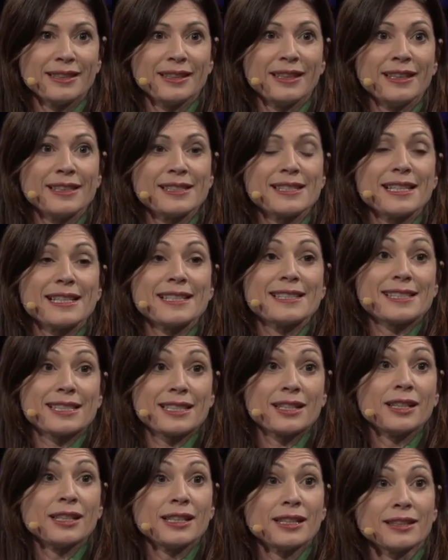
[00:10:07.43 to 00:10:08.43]
It's
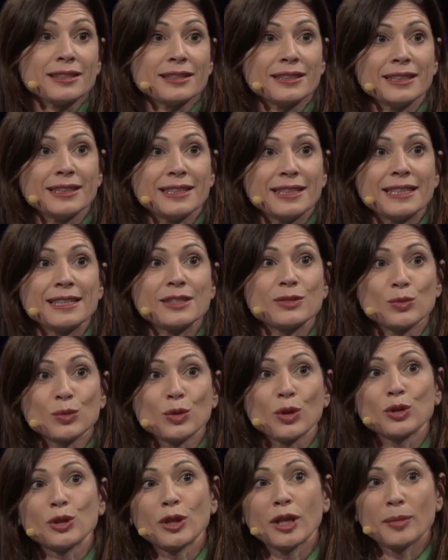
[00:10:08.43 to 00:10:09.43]
clear that things do
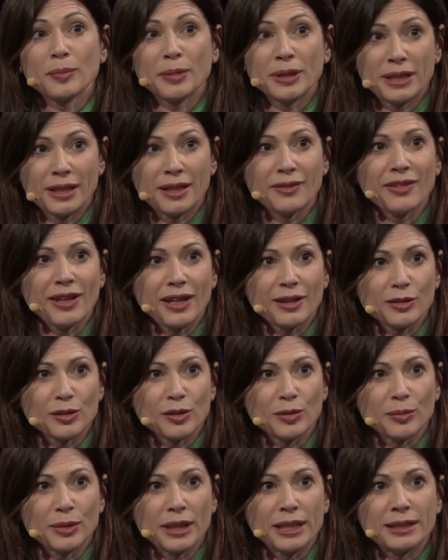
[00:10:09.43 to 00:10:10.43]
not happen in a
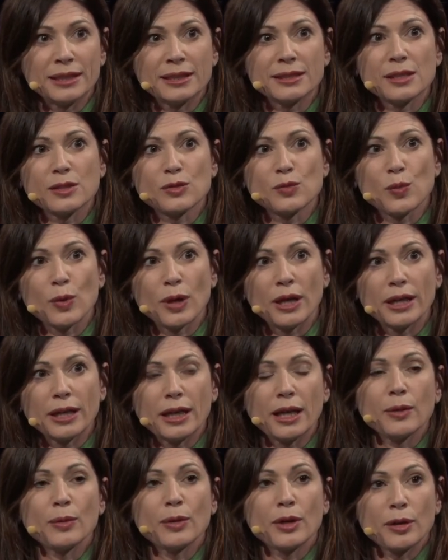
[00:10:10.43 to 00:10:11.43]
vacuum, and this is why
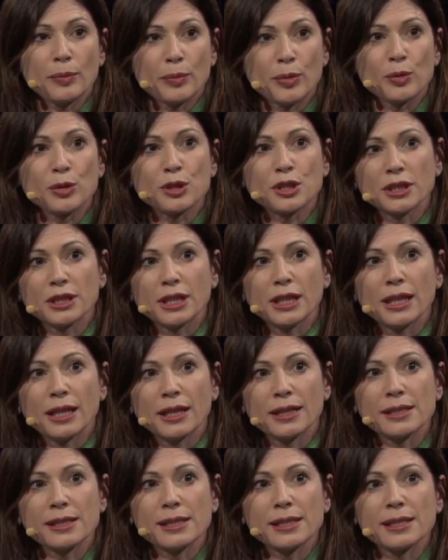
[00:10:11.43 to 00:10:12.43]
our approach at the
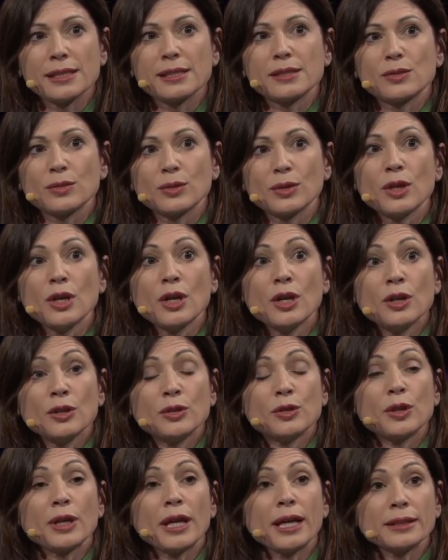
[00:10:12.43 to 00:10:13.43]
alliance is to
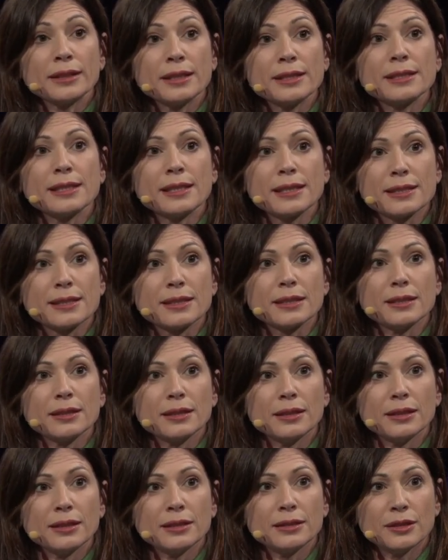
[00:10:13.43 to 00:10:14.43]

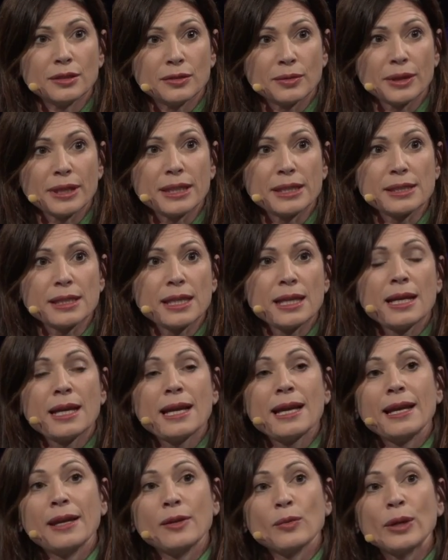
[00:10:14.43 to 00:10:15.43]
360 degrees.
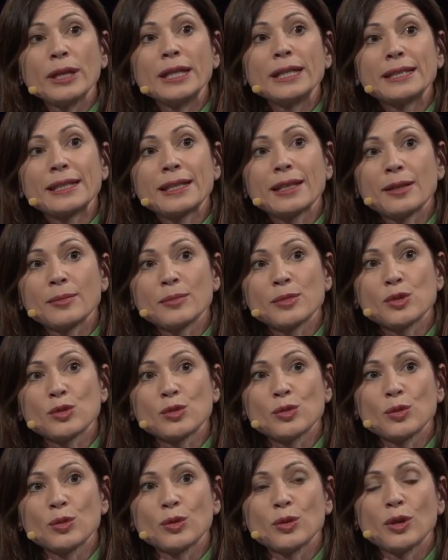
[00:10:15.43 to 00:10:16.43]
And when it comes
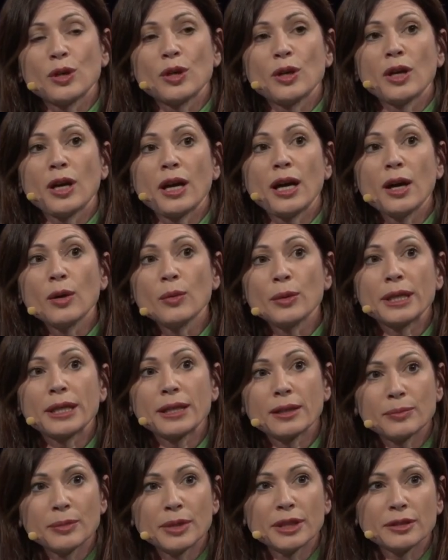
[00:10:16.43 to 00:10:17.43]
to how we
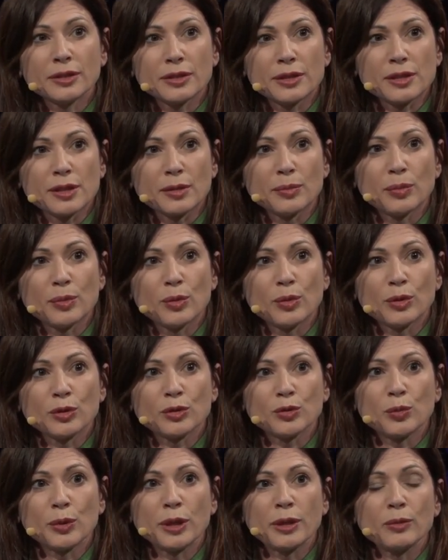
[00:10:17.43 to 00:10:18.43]
can better
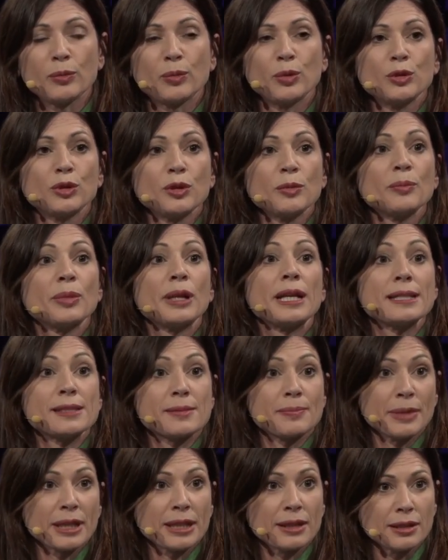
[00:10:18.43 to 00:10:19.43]
support, we put in
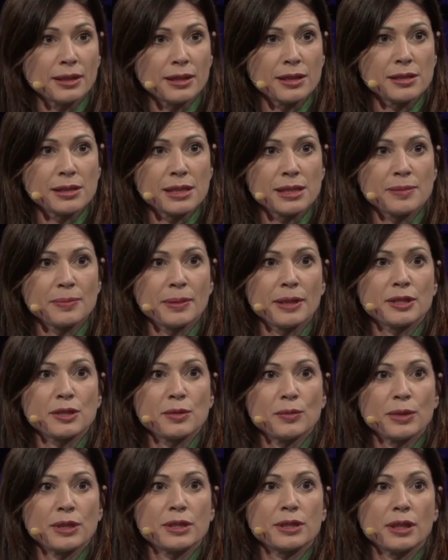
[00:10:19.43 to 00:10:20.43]
place mechanisms,
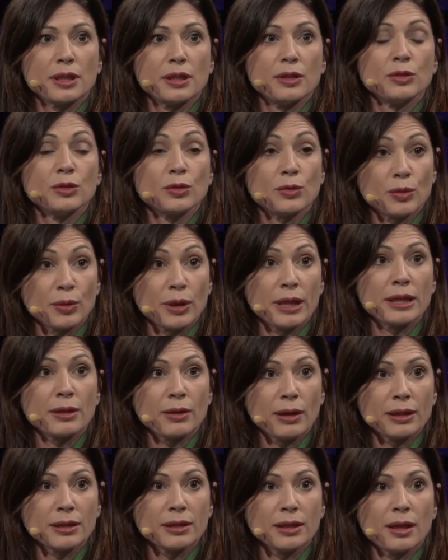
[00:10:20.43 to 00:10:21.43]
especially with Ukraine
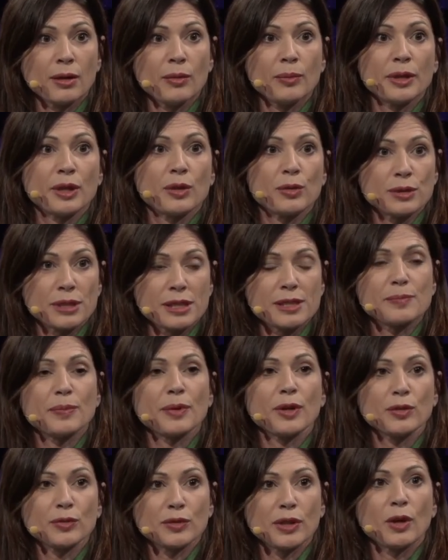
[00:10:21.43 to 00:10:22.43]
right now, because it's
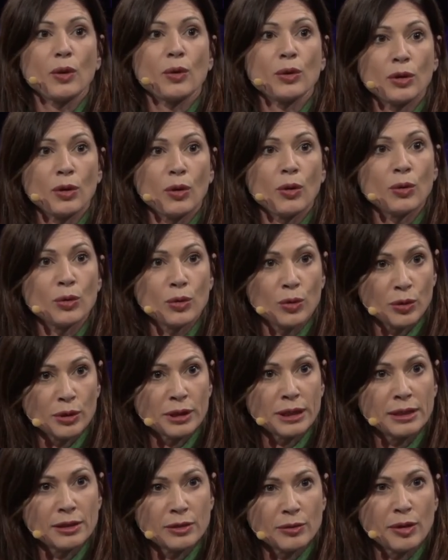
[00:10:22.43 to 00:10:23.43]
part of an
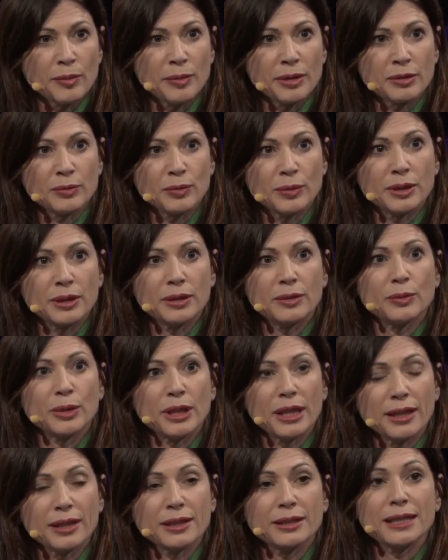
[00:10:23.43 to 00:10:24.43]
ongoing agreement we
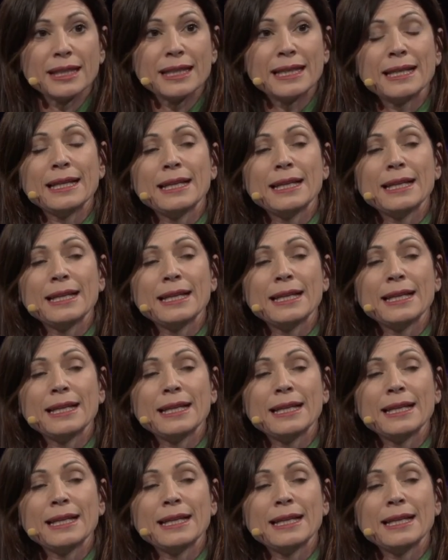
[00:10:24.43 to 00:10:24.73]
had.